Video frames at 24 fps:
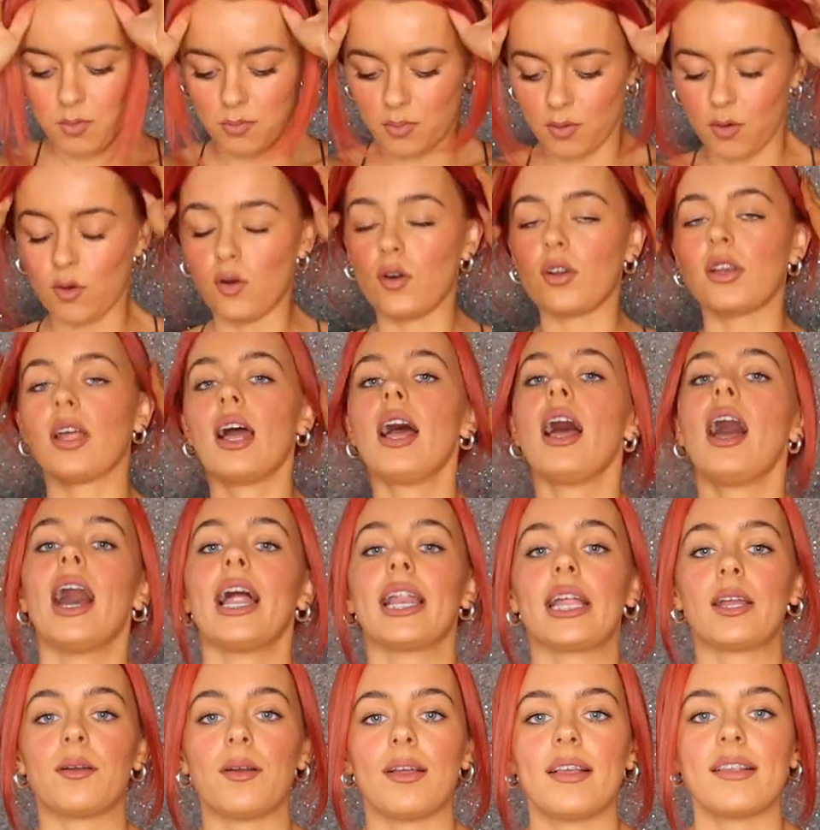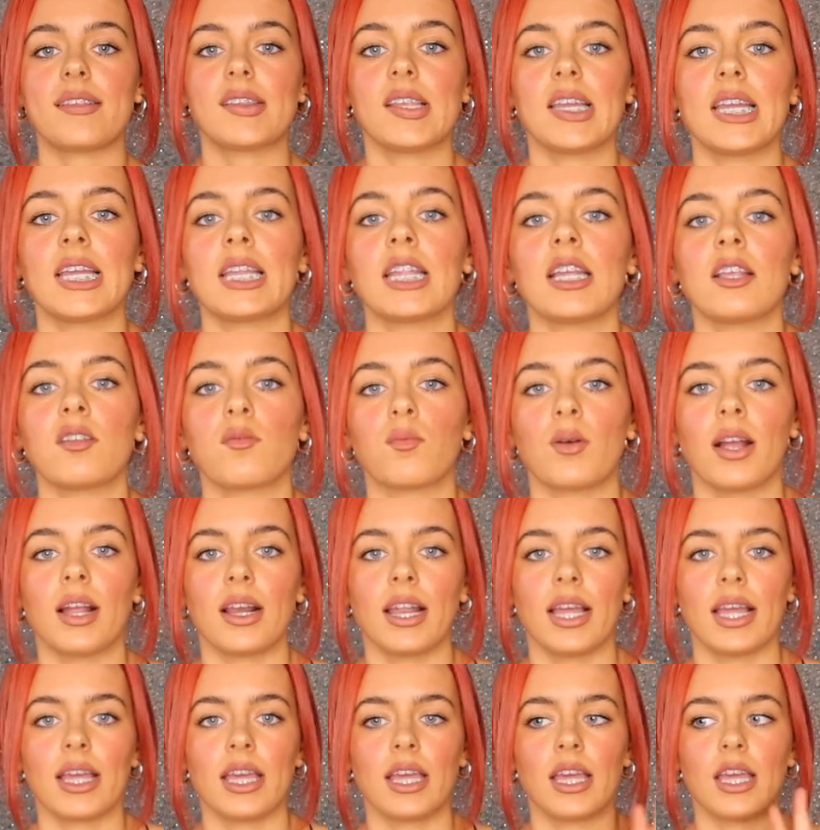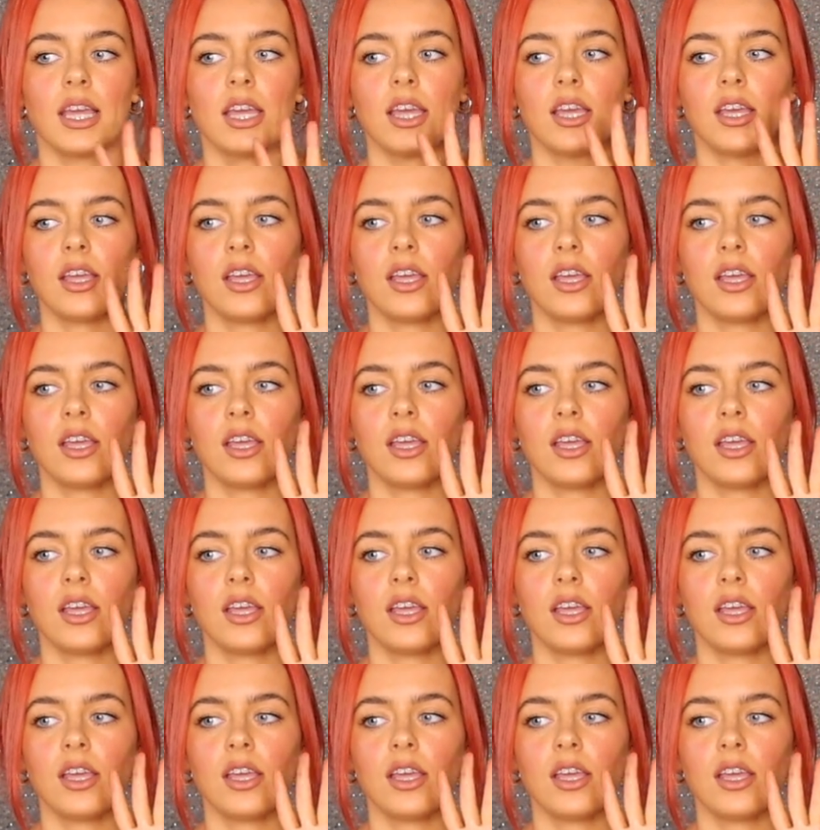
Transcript: But anyways, it is where like